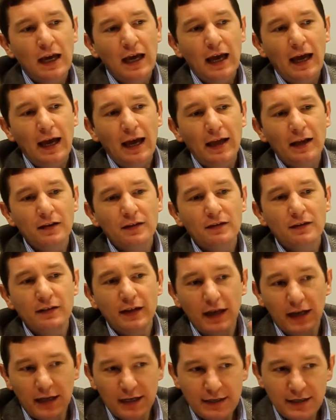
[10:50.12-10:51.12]
And
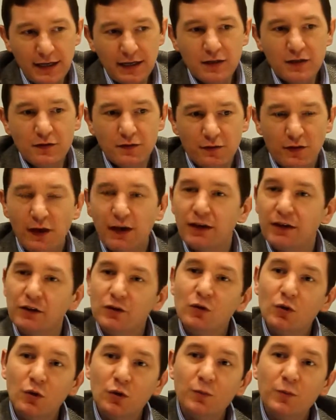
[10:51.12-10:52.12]
they identified
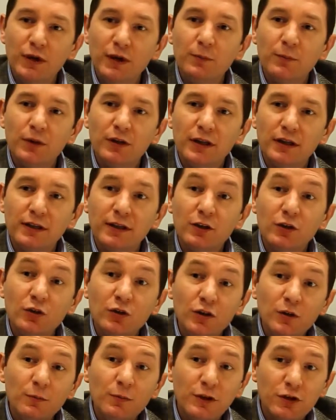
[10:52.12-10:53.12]
core people that they
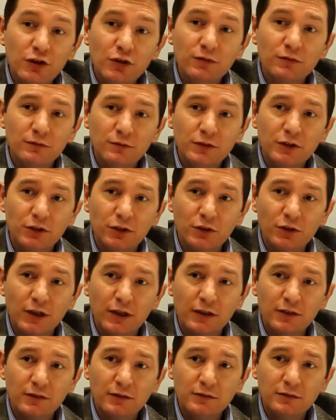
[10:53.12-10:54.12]
could commission to do
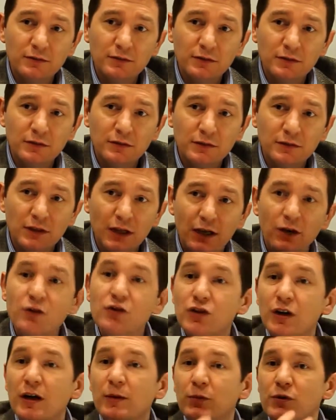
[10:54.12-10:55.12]
that. Our
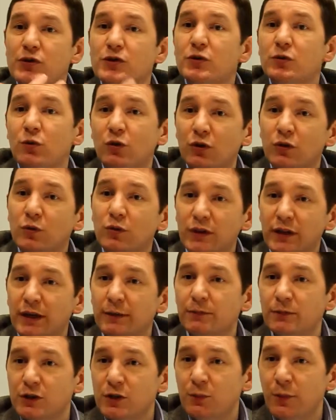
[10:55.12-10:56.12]
job was to work with
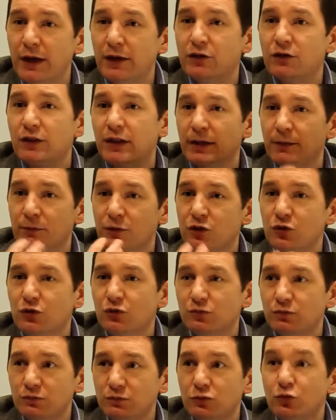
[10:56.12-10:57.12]
them, to mentor them, to
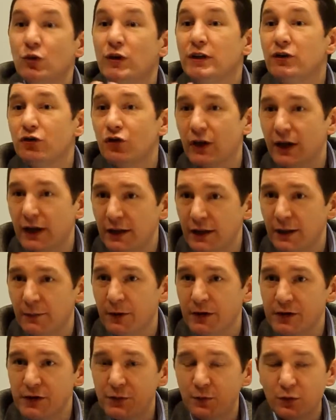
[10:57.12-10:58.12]
retrain them
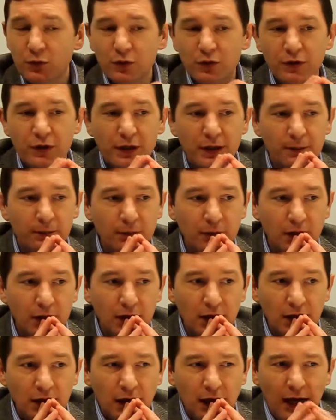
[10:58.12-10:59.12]
and support them.
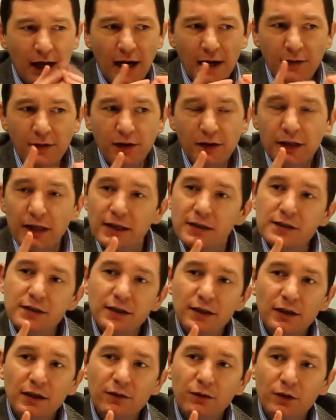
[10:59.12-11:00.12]
And I think that's
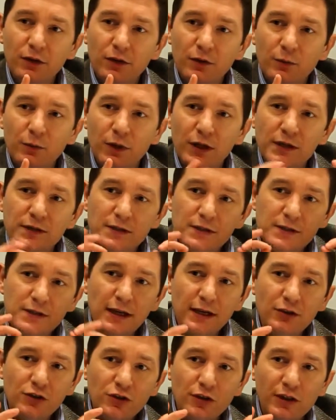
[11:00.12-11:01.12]
significant, because
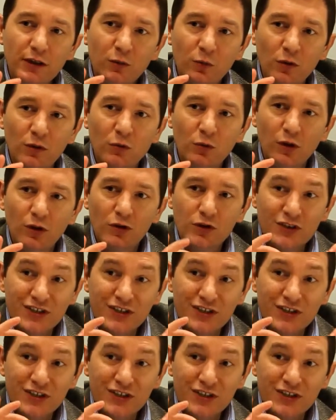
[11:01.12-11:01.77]
essentially what we're